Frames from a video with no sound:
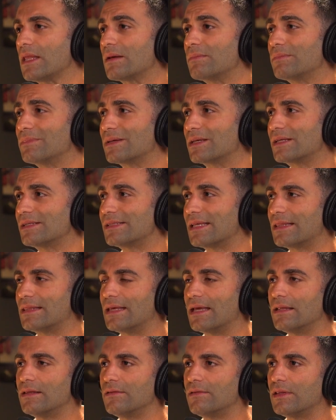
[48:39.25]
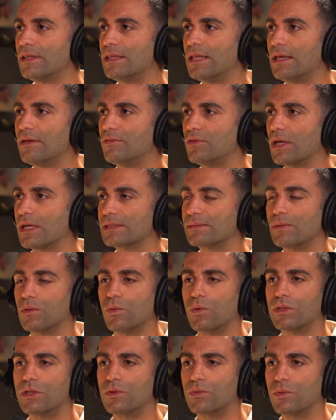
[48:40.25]
Because at the end of the day, if you ask me,
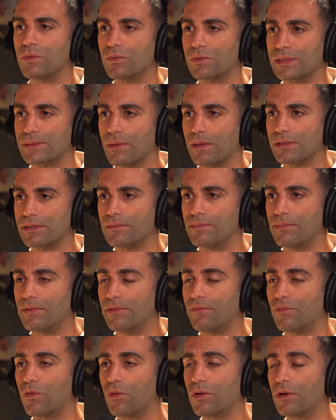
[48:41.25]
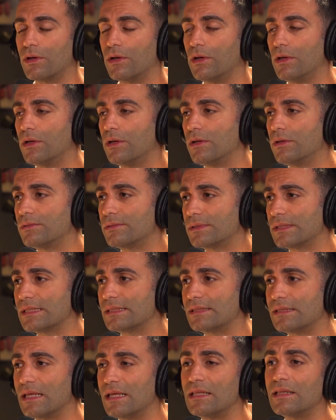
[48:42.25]
what are we responsible for?
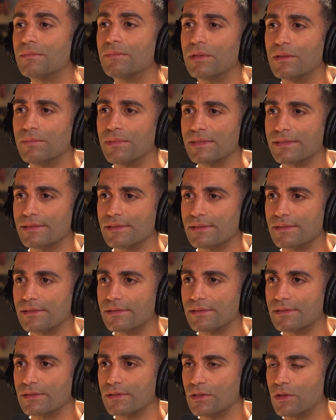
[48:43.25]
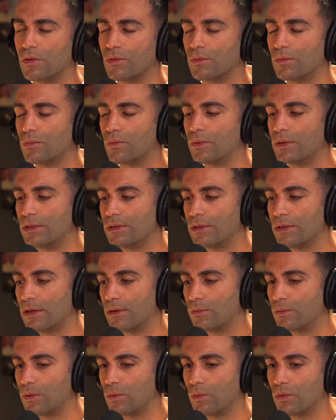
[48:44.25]
Sustainable businesses.
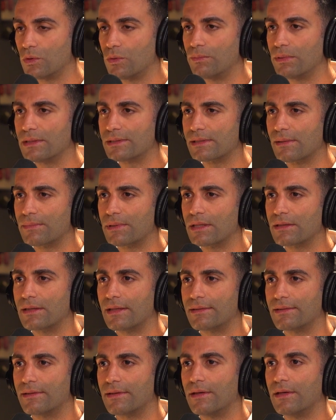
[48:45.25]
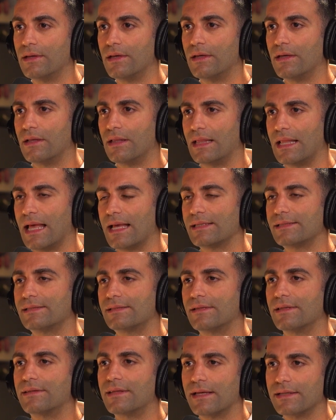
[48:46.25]
We want to build something that lasts
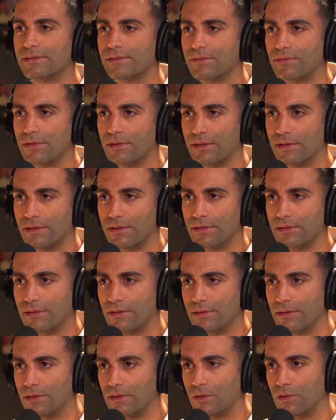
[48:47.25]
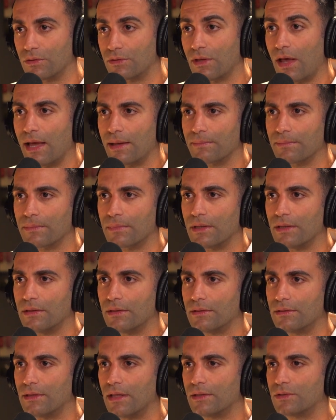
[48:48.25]
the test of the time,
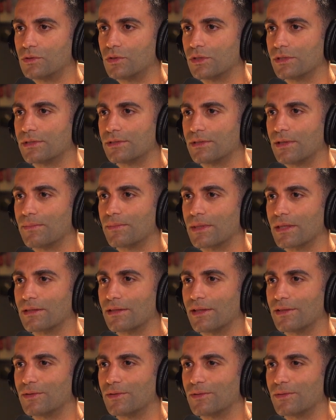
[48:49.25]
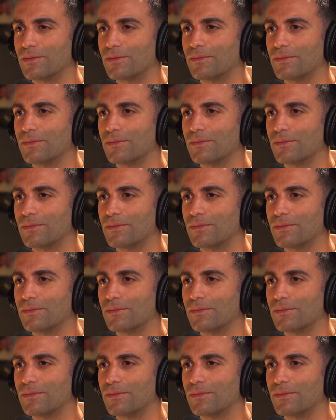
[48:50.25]
not just something that